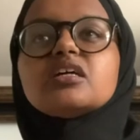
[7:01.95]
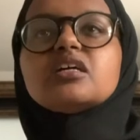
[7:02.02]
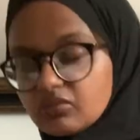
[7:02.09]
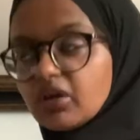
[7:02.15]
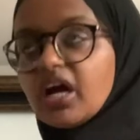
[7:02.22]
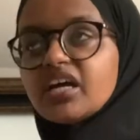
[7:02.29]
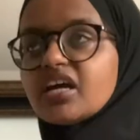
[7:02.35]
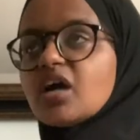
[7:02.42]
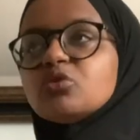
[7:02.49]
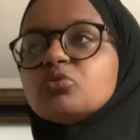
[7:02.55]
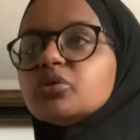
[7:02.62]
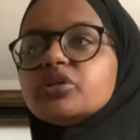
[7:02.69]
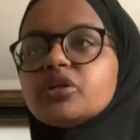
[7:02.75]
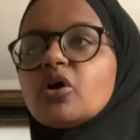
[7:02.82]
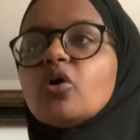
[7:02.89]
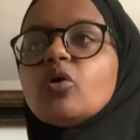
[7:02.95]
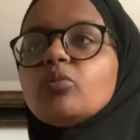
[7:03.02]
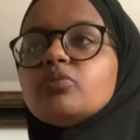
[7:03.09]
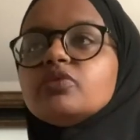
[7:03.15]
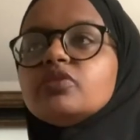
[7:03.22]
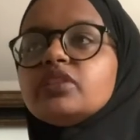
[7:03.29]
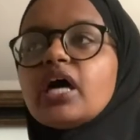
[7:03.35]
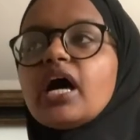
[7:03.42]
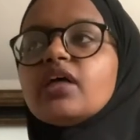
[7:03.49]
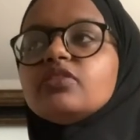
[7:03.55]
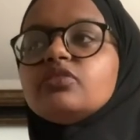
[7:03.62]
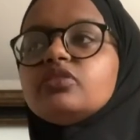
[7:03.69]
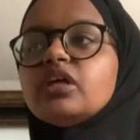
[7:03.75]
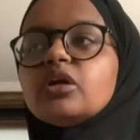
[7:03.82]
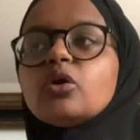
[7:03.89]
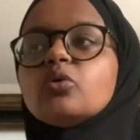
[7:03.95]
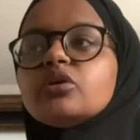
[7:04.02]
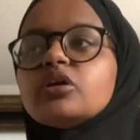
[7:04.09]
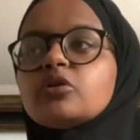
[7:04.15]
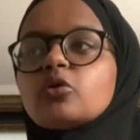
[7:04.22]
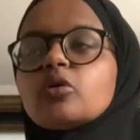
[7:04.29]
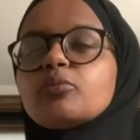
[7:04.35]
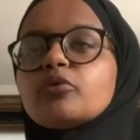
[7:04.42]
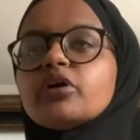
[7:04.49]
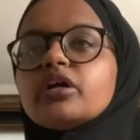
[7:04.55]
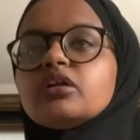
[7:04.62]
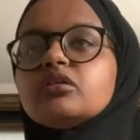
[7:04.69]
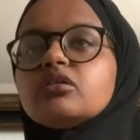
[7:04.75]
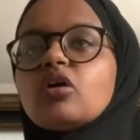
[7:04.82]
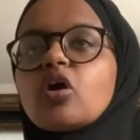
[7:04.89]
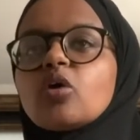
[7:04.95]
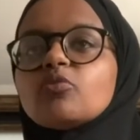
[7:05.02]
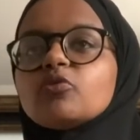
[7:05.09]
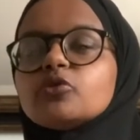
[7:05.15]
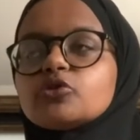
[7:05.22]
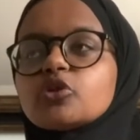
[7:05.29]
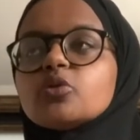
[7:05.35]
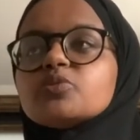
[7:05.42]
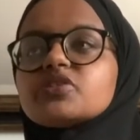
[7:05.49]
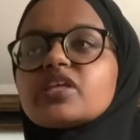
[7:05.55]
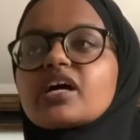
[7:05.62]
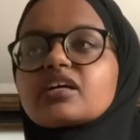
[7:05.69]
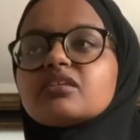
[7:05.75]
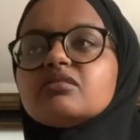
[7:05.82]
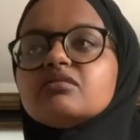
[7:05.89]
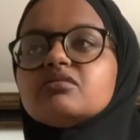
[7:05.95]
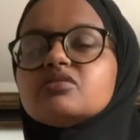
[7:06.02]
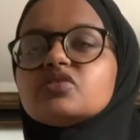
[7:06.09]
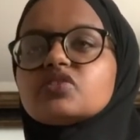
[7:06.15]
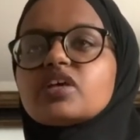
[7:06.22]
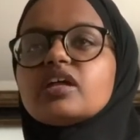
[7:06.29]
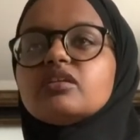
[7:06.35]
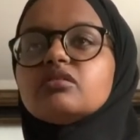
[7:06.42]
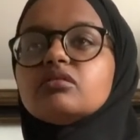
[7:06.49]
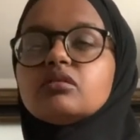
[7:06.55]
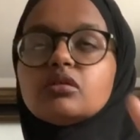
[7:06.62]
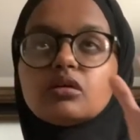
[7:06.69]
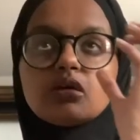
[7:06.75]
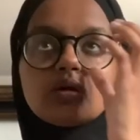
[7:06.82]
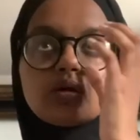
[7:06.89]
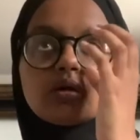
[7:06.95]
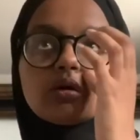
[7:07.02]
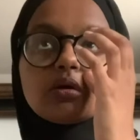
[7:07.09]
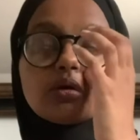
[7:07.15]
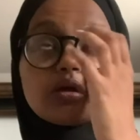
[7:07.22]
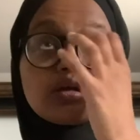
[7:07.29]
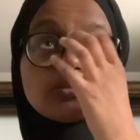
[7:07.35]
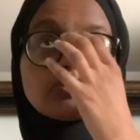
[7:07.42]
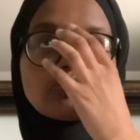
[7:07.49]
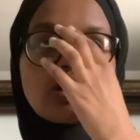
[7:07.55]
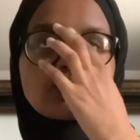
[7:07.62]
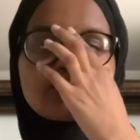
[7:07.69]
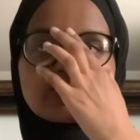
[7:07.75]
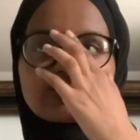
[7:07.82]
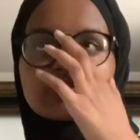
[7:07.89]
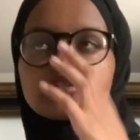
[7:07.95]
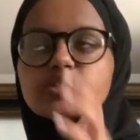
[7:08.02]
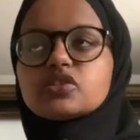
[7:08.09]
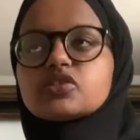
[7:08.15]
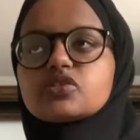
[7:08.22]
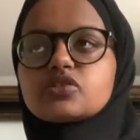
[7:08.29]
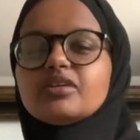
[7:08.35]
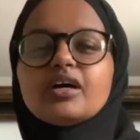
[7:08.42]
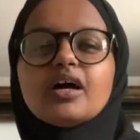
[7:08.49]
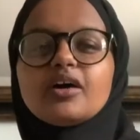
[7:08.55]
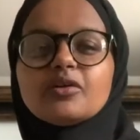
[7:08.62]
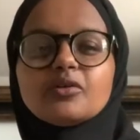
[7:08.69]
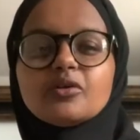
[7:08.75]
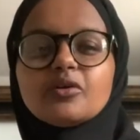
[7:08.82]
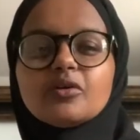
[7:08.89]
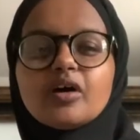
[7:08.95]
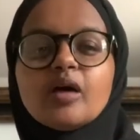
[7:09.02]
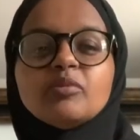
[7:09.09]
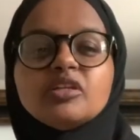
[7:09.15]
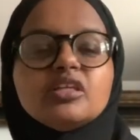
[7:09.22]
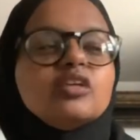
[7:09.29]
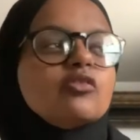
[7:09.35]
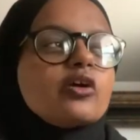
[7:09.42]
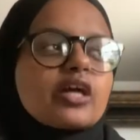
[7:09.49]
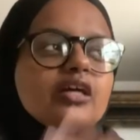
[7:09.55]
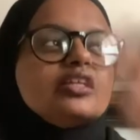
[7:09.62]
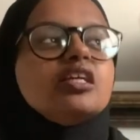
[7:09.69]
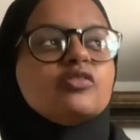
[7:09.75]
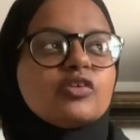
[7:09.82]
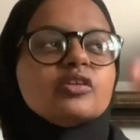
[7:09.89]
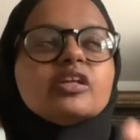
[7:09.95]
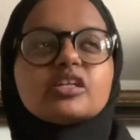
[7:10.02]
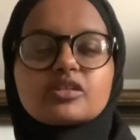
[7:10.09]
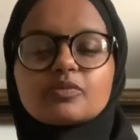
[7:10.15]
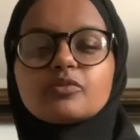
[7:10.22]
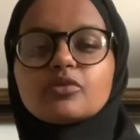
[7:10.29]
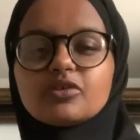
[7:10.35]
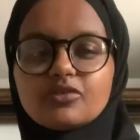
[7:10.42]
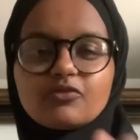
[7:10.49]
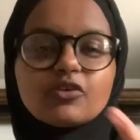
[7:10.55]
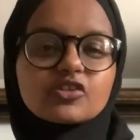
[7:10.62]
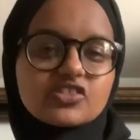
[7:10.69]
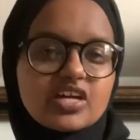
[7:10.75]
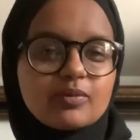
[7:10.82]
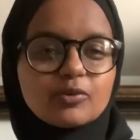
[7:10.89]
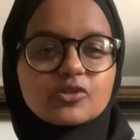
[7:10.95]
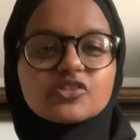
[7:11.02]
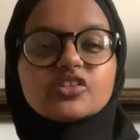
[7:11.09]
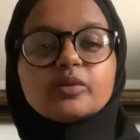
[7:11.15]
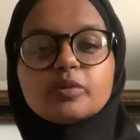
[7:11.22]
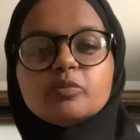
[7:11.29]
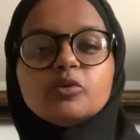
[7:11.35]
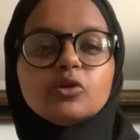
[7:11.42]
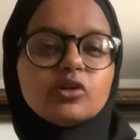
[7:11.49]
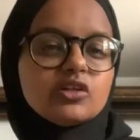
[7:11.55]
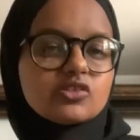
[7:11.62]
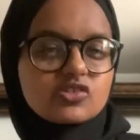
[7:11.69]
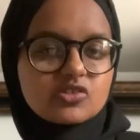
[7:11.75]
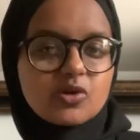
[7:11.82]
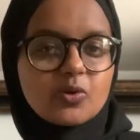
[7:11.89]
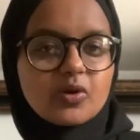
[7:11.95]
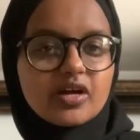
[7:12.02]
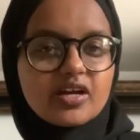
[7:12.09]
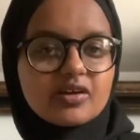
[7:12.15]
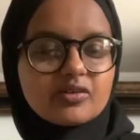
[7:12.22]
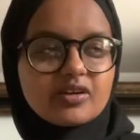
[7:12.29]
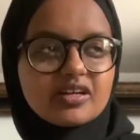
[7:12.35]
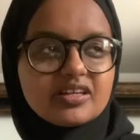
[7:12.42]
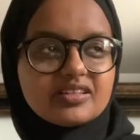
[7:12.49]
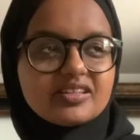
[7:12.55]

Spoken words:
I really hope that they don't incorporate harmful tropes that can send the wrong messages. I don't know. I mean, okay, even like, for example, Sleeping Beauty and Snow White, right?